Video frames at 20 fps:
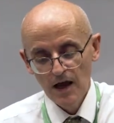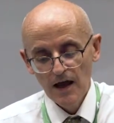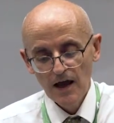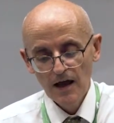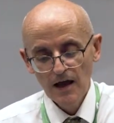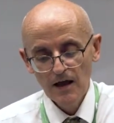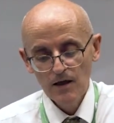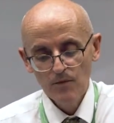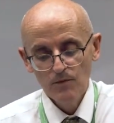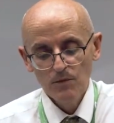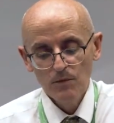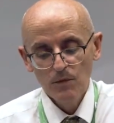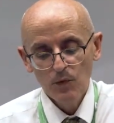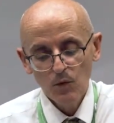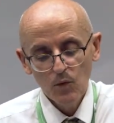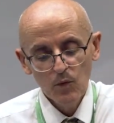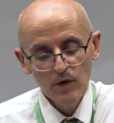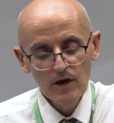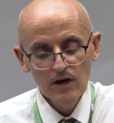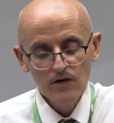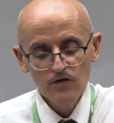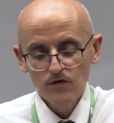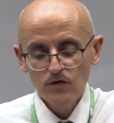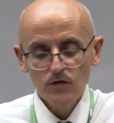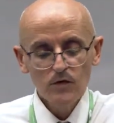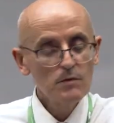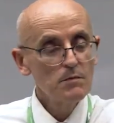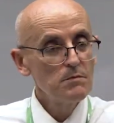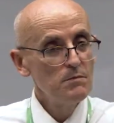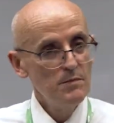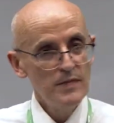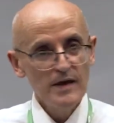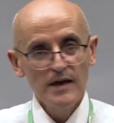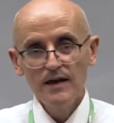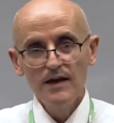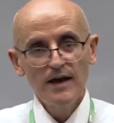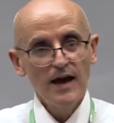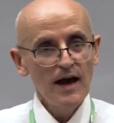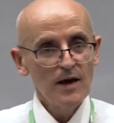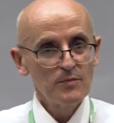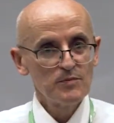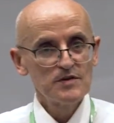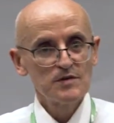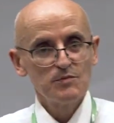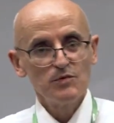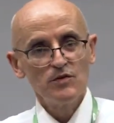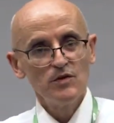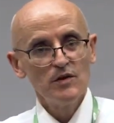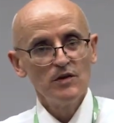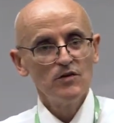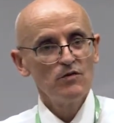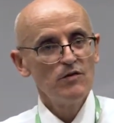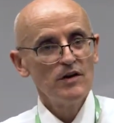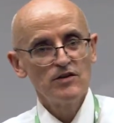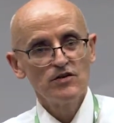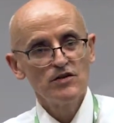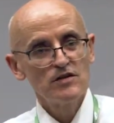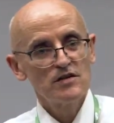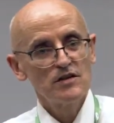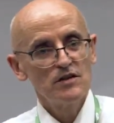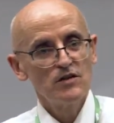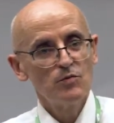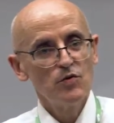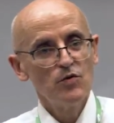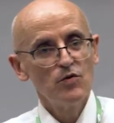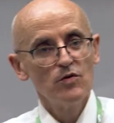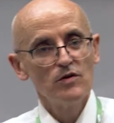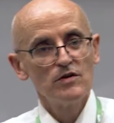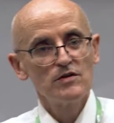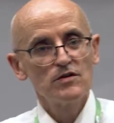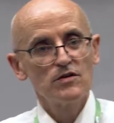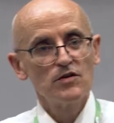But we have big gaps between the richest and the poorest,